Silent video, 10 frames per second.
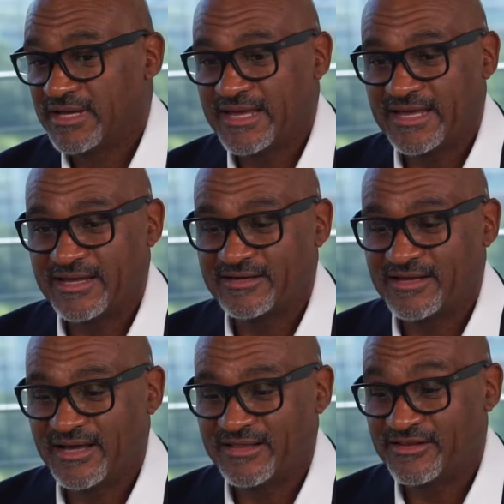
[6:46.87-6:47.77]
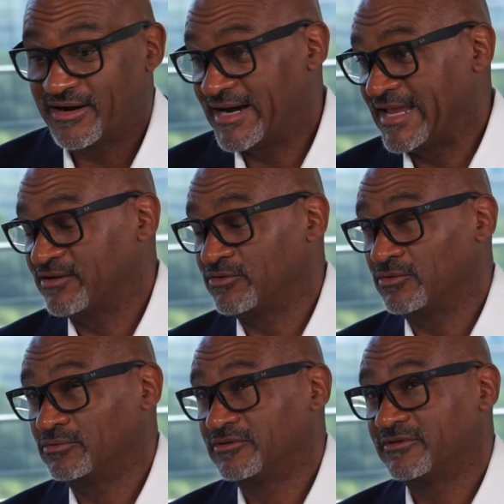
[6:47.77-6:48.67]
And uh, there I
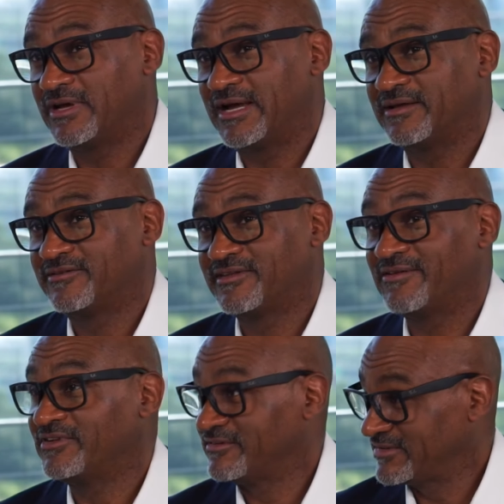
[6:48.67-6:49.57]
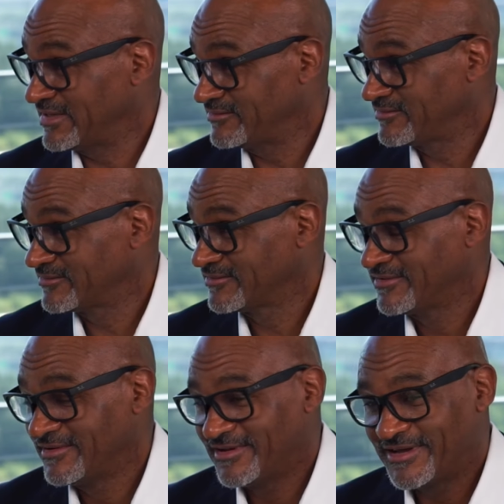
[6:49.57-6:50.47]
handled uh, seven states.
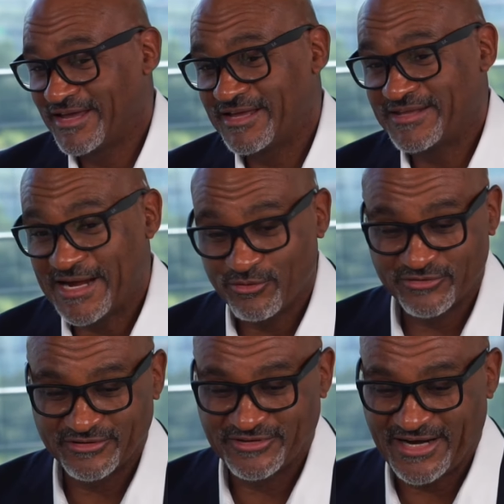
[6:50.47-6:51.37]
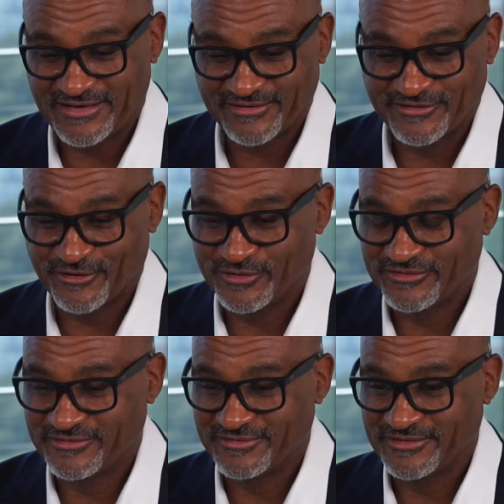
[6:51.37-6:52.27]
Oh. And that was a challenge. So
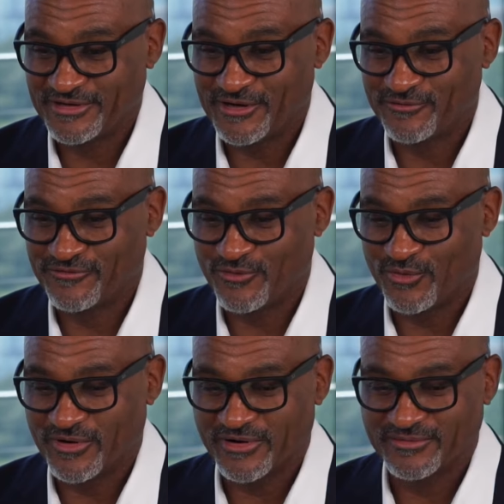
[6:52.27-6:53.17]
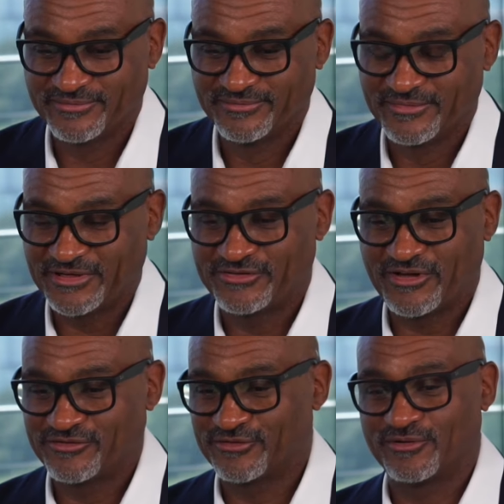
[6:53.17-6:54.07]
it's, you know, for
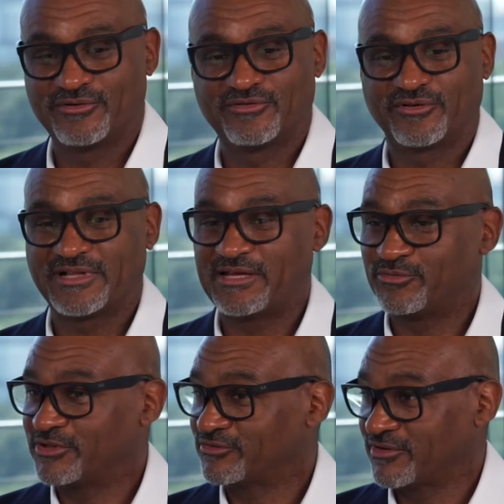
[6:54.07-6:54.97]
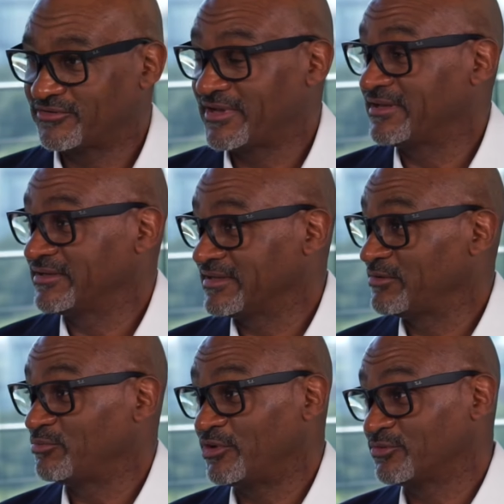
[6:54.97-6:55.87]
adjusters or claims administrators handling
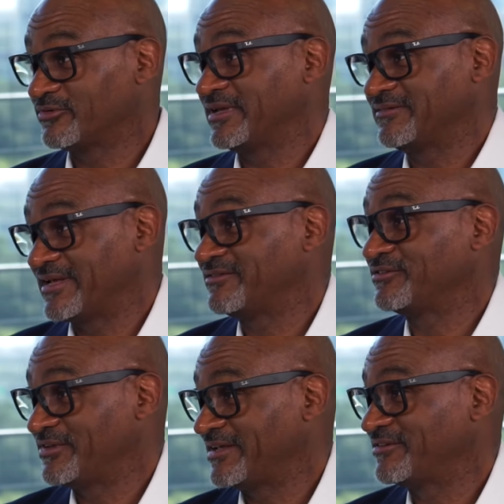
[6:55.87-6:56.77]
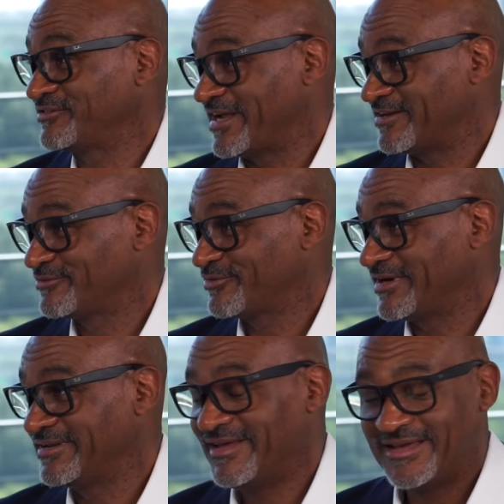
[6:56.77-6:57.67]
claims in multiple states, that's a, that's a challenge,
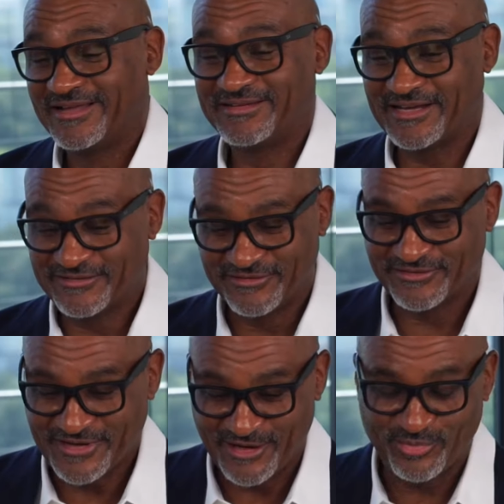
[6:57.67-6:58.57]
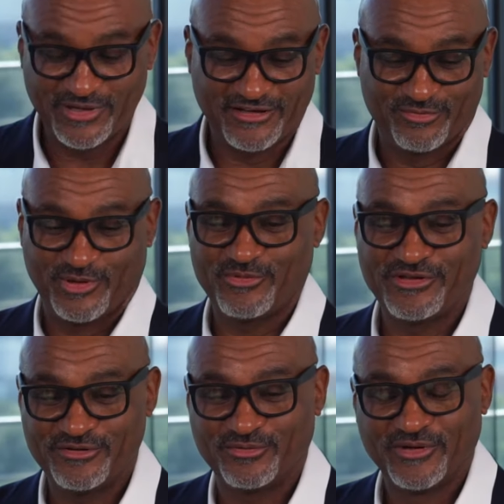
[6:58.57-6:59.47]
right? Texas is complex, but when
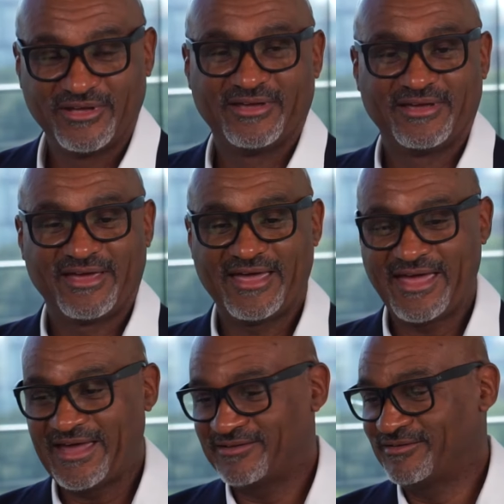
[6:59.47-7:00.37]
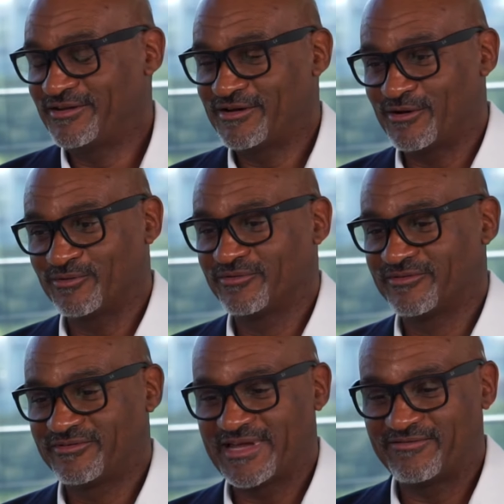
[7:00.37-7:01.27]
you add, you know,
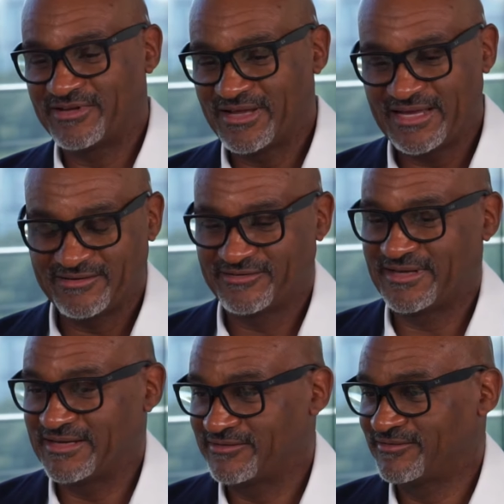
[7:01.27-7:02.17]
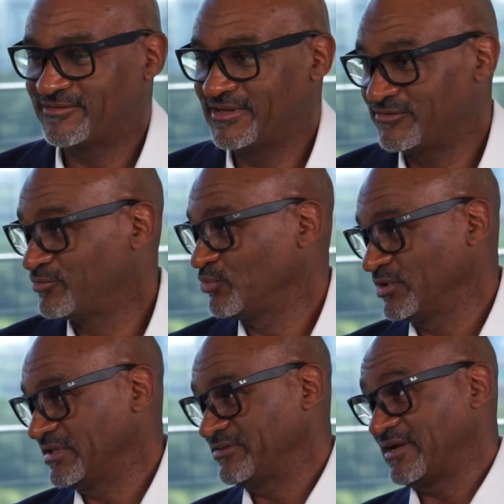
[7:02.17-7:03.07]
seven, eight states, it's
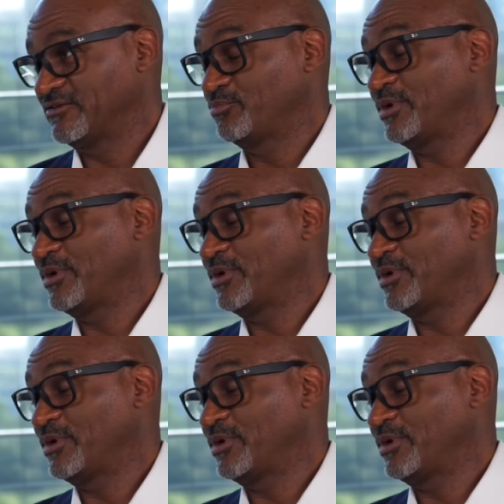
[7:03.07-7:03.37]
really challenging.